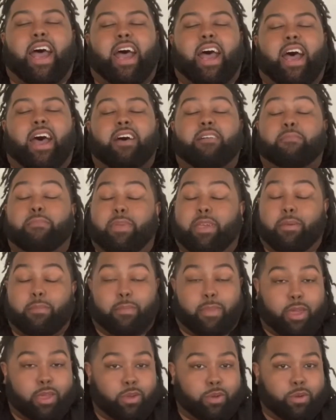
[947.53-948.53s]
I met
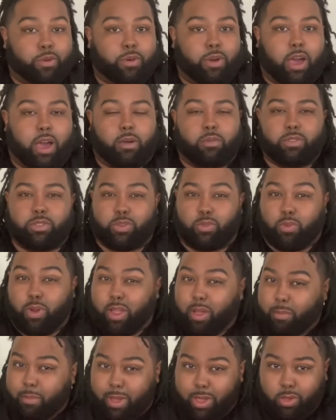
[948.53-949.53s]
Michael. I was
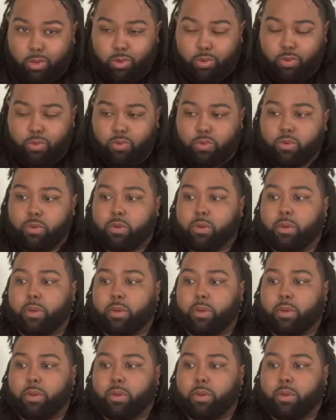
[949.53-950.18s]
around Michael.